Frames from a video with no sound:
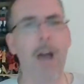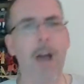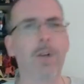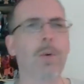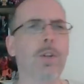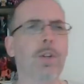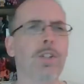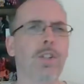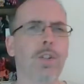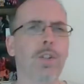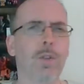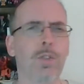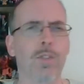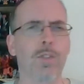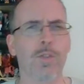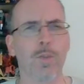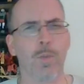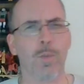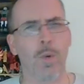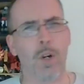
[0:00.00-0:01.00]
do
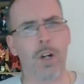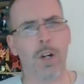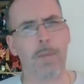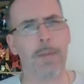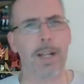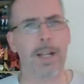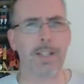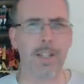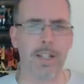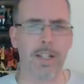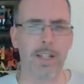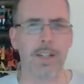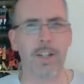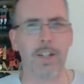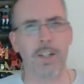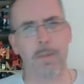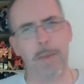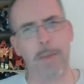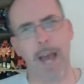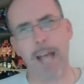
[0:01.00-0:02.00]
exclusives work? Basically,
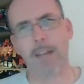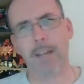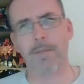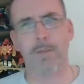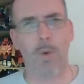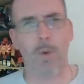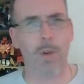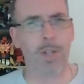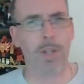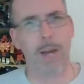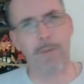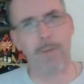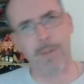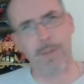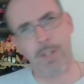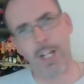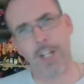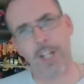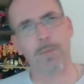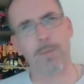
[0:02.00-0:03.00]
there's a back and forth
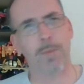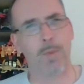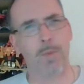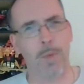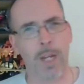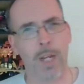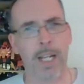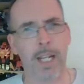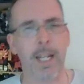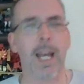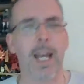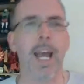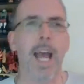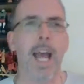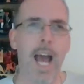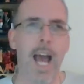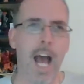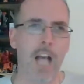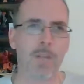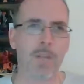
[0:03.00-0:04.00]
conversation between
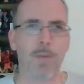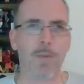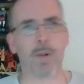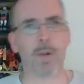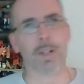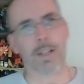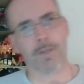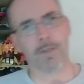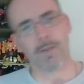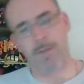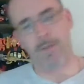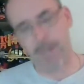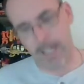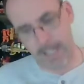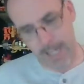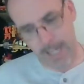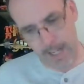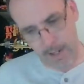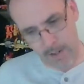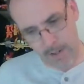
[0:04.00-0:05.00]
Hasbro and different
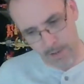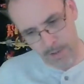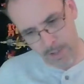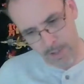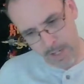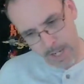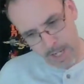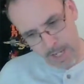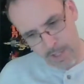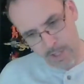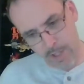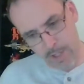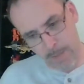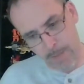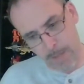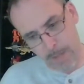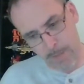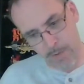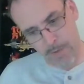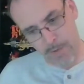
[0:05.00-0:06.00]
retailers.
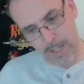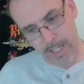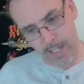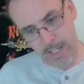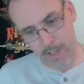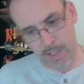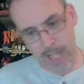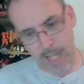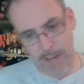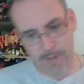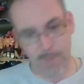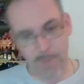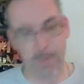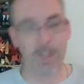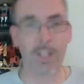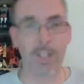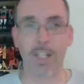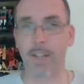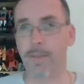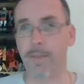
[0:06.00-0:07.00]
Sometimes the retailers have
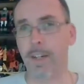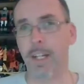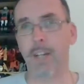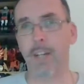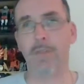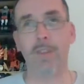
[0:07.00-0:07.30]
specific